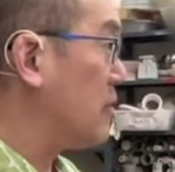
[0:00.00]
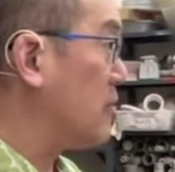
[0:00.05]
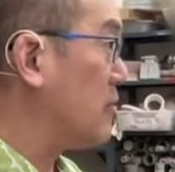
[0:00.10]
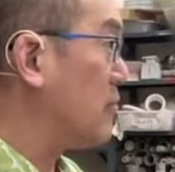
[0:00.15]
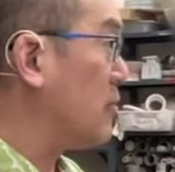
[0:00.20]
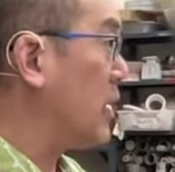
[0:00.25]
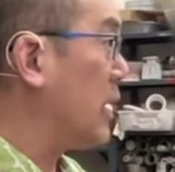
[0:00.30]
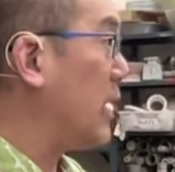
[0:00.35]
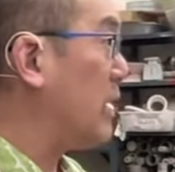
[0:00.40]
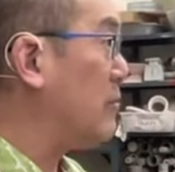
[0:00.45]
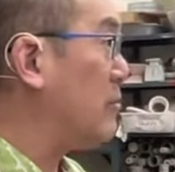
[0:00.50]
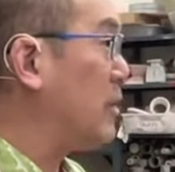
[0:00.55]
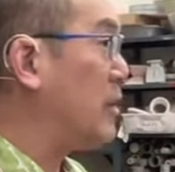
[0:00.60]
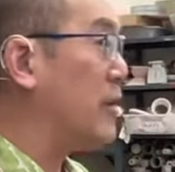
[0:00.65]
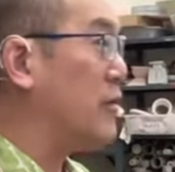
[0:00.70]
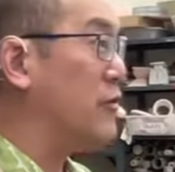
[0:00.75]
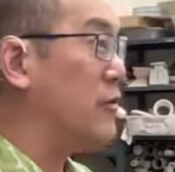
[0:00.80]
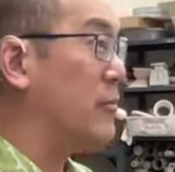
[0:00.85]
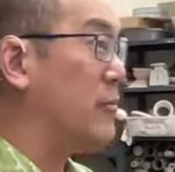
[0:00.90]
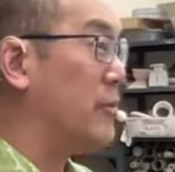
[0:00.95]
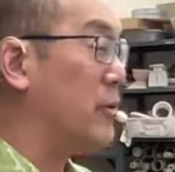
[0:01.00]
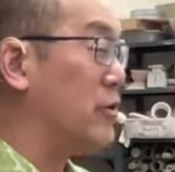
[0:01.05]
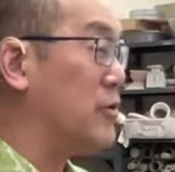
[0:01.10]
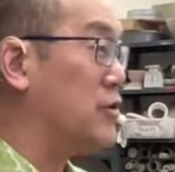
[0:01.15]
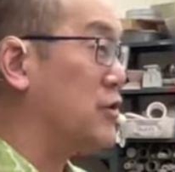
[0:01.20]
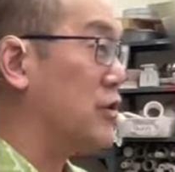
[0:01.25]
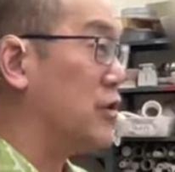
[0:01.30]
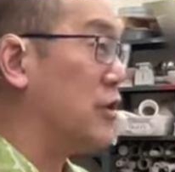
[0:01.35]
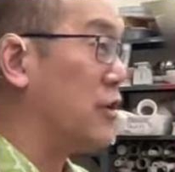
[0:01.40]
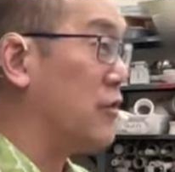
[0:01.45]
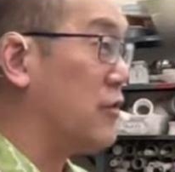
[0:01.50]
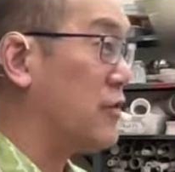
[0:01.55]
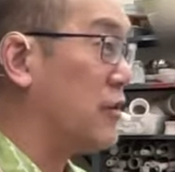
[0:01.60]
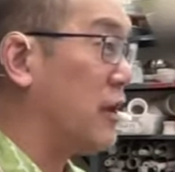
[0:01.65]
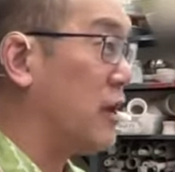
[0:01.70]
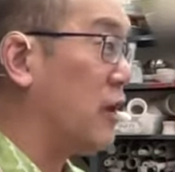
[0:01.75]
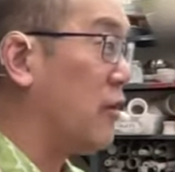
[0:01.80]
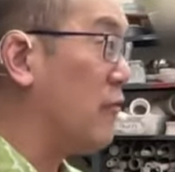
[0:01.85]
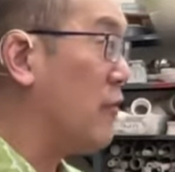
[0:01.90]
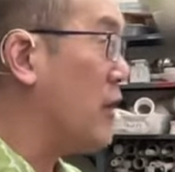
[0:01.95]
right? Because you're pushing
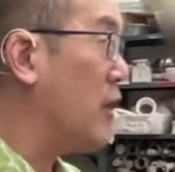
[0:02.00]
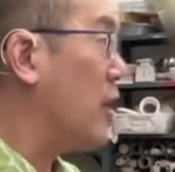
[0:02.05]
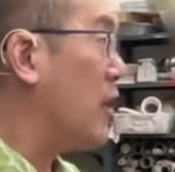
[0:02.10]
yourself.